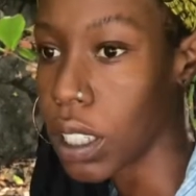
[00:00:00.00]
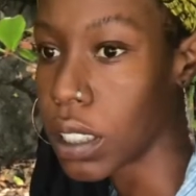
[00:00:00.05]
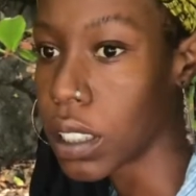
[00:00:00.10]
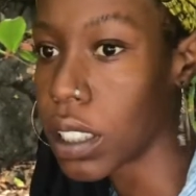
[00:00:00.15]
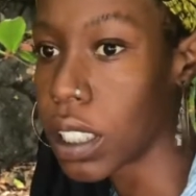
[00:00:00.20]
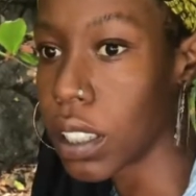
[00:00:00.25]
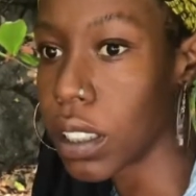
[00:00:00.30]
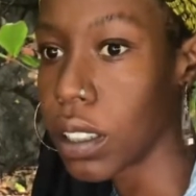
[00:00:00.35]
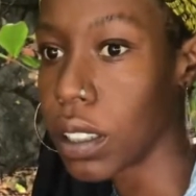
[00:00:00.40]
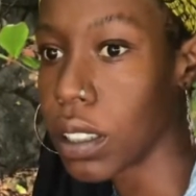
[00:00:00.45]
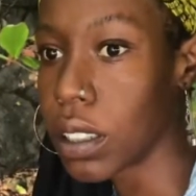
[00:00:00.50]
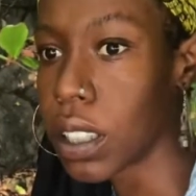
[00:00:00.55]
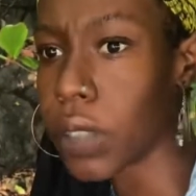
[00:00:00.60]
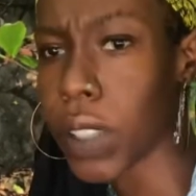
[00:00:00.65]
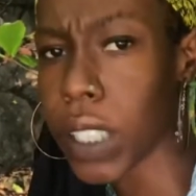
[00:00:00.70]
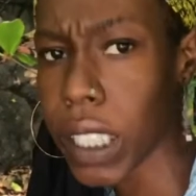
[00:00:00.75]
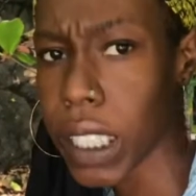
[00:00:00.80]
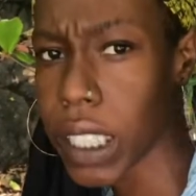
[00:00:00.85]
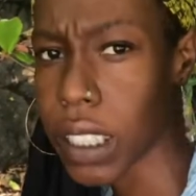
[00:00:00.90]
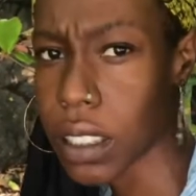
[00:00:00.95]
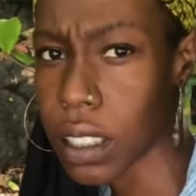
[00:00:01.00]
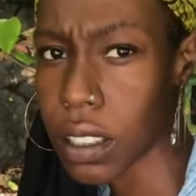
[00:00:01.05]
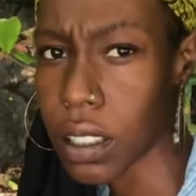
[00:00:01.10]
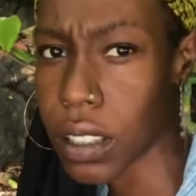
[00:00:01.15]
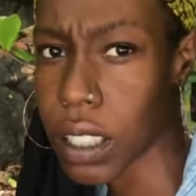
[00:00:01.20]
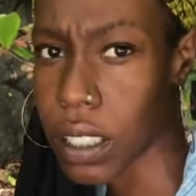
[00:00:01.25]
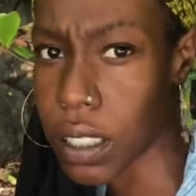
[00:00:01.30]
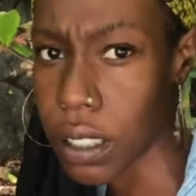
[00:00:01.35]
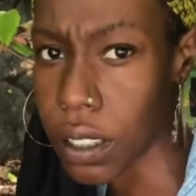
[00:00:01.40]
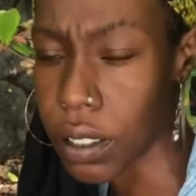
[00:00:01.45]
to really get to know
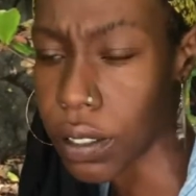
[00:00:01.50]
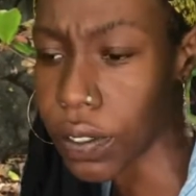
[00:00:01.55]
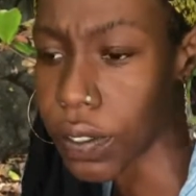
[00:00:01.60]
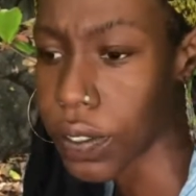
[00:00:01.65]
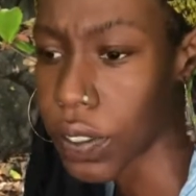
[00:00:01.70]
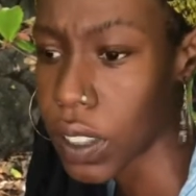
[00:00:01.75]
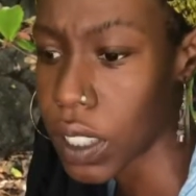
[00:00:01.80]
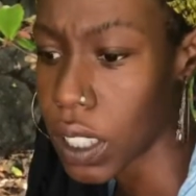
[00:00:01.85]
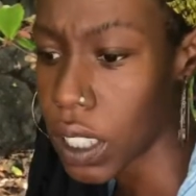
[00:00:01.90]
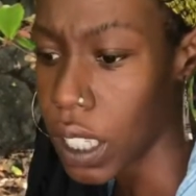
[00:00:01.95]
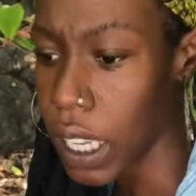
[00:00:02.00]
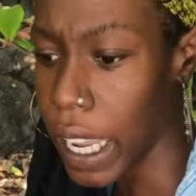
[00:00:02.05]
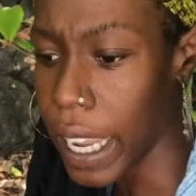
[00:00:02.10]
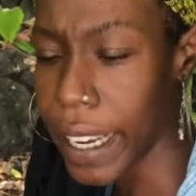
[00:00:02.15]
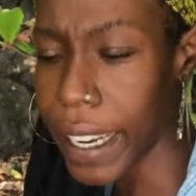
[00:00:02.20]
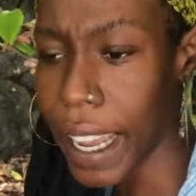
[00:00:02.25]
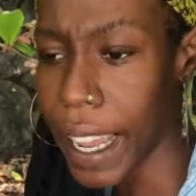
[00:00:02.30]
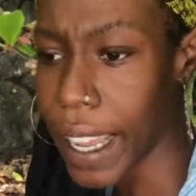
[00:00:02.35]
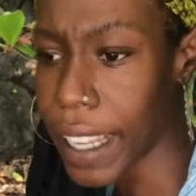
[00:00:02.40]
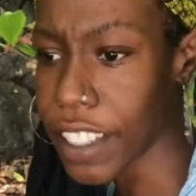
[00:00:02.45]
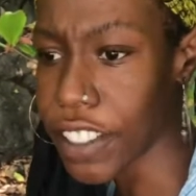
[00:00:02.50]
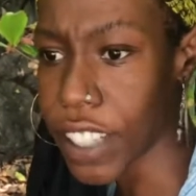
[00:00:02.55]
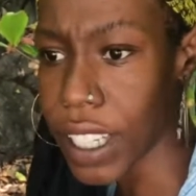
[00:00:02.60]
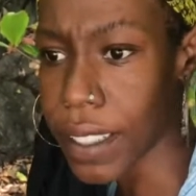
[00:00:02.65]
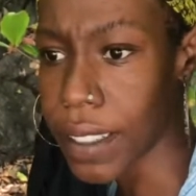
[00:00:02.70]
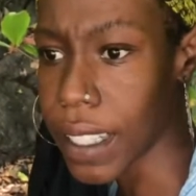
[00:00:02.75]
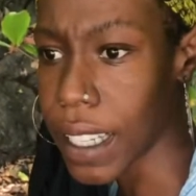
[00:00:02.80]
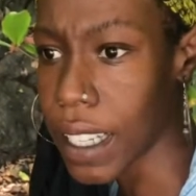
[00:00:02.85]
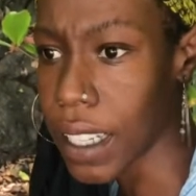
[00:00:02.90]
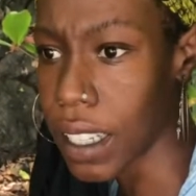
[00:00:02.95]
yourself, and not
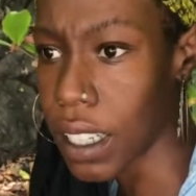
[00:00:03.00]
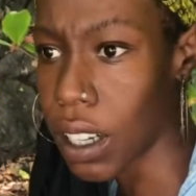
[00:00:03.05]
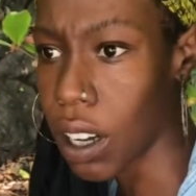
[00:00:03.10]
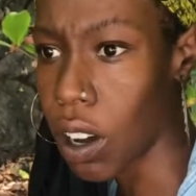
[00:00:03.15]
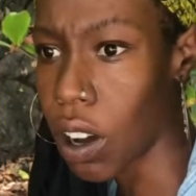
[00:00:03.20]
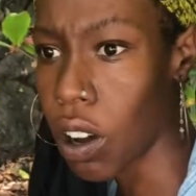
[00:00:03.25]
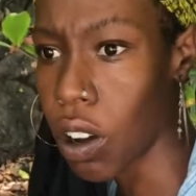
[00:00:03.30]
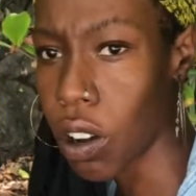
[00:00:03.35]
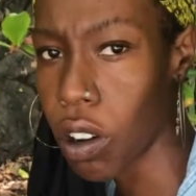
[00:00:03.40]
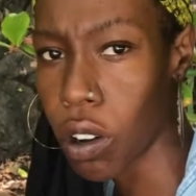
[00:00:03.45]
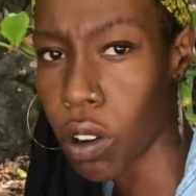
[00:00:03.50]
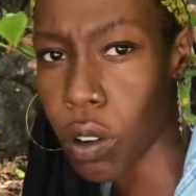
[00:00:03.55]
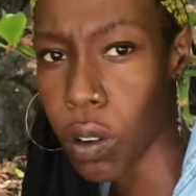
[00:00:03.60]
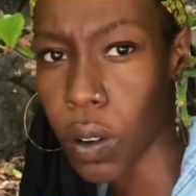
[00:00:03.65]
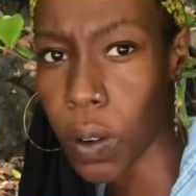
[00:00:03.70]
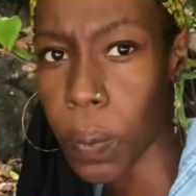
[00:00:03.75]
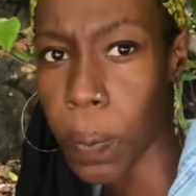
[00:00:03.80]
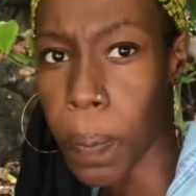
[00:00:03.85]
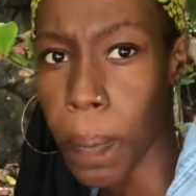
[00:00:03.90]
just in a, oh,